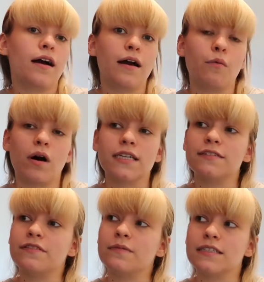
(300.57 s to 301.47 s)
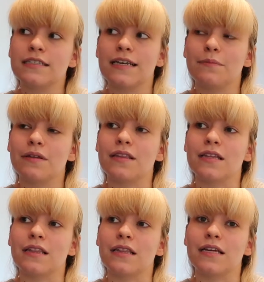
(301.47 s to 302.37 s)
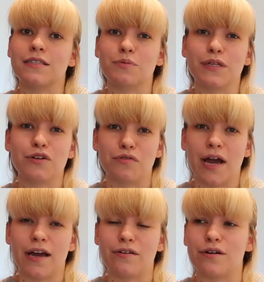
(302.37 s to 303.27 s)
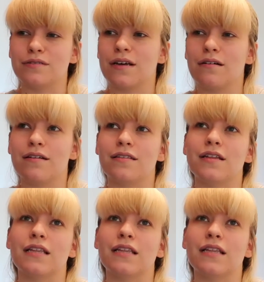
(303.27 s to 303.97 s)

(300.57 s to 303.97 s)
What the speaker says: I wanted to film that today, but it's really gray and gross out, and the